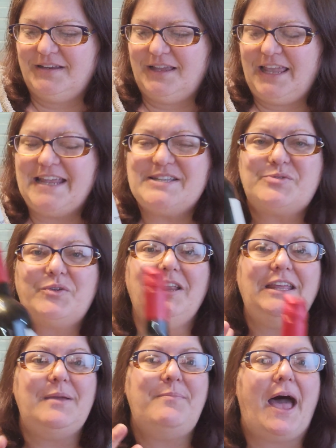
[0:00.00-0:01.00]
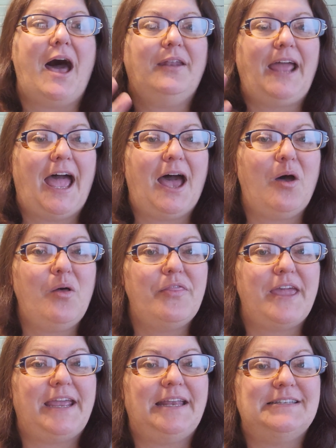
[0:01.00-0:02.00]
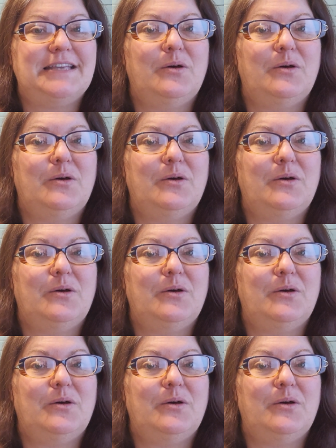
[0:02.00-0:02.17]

It's really about how they dealt